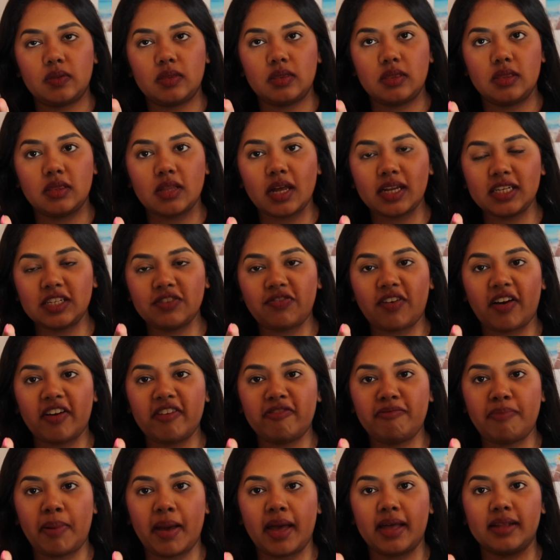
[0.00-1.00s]
95
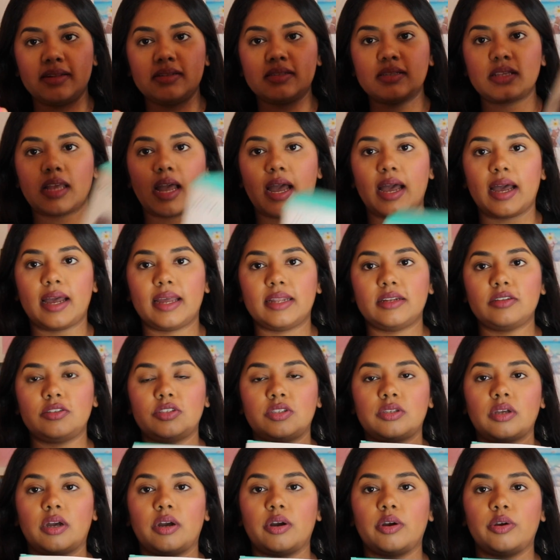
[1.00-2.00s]
pence, and
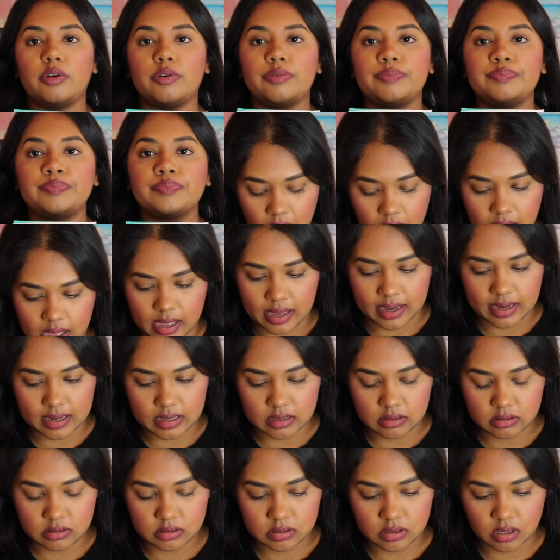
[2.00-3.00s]
so
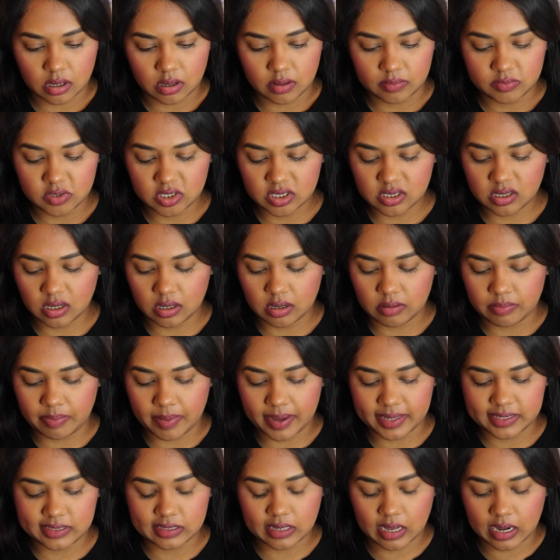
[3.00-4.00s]
I'm just gonna
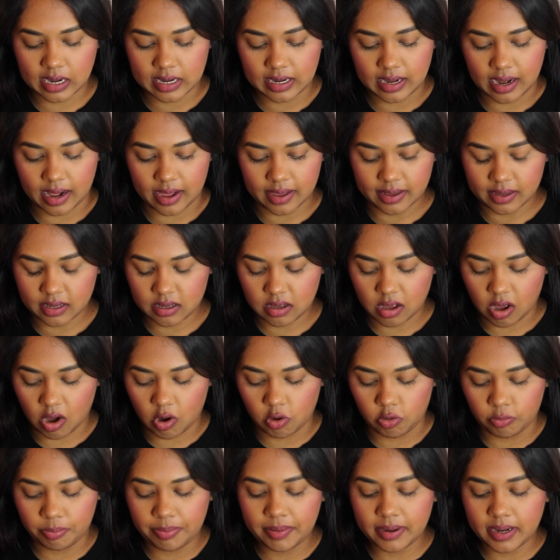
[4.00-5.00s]
basically like
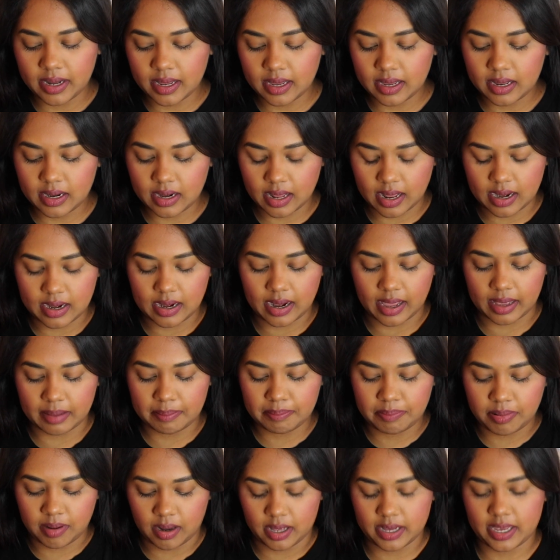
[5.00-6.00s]
open it and like
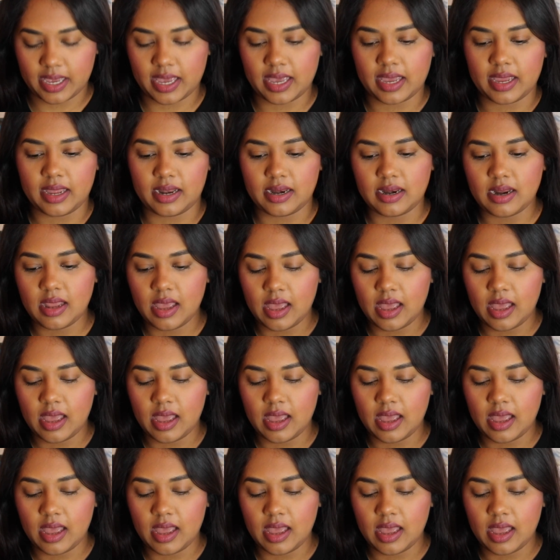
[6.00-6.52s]
plug it in